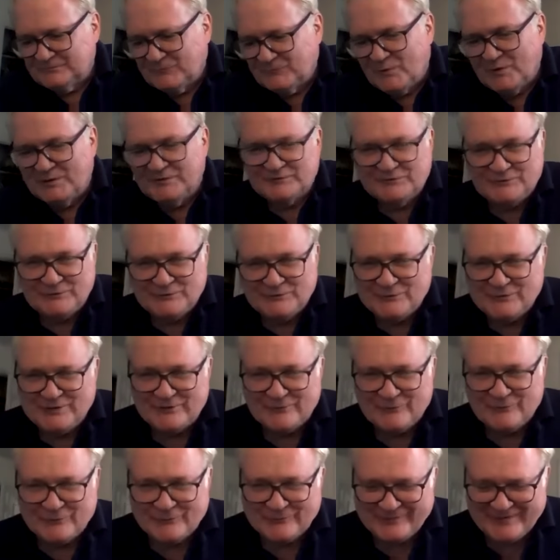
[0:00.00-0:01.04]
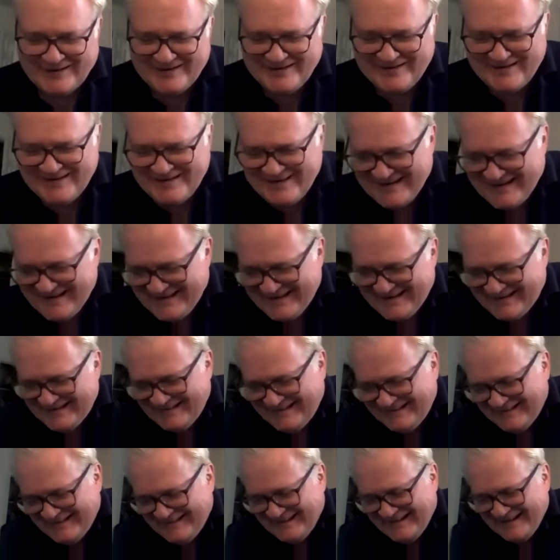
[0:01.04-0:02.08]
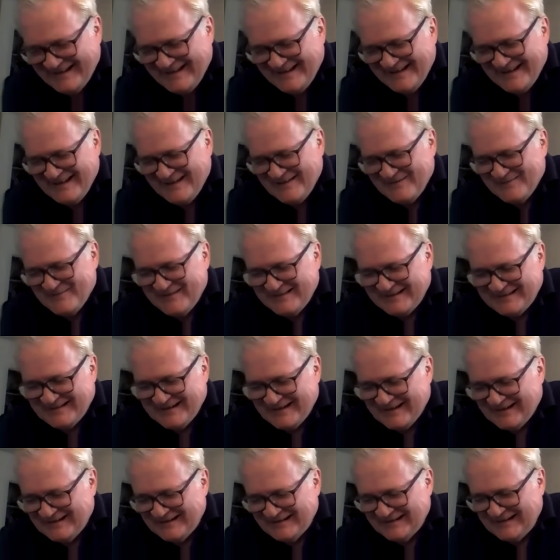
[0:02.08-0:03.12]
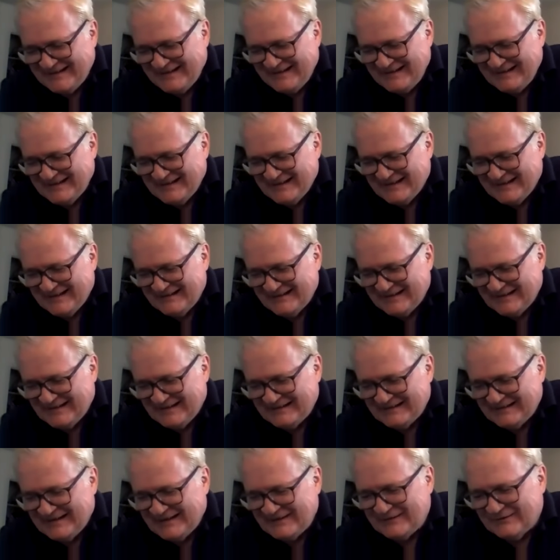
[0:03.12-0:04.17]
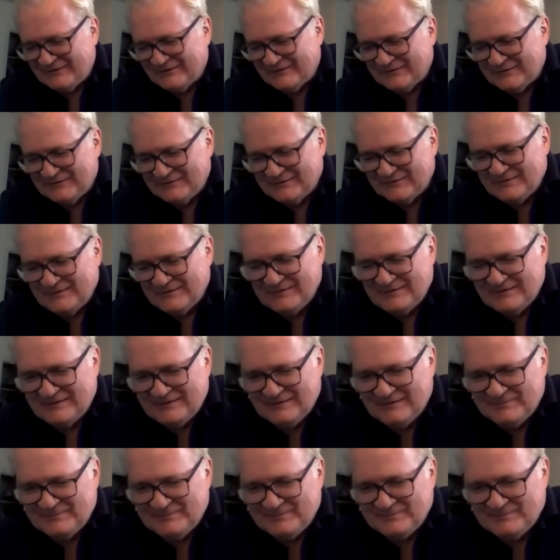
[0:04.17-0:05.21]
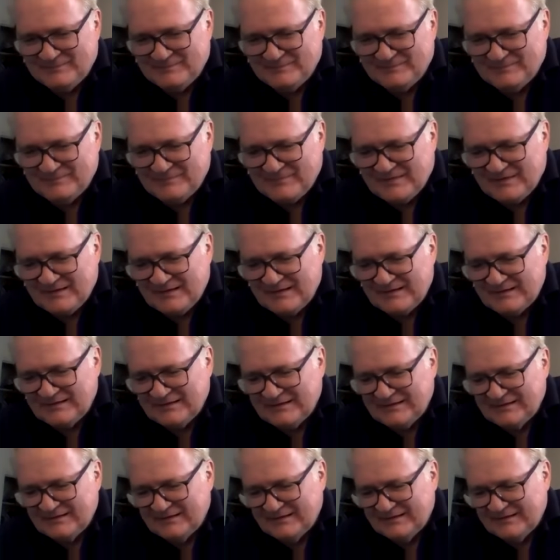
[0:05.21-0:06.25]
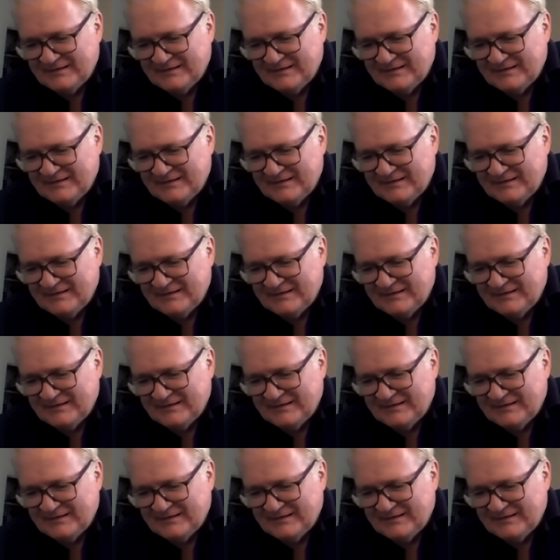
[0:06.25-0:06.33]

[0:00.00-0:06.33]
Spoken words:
Wait until you get older. But another thing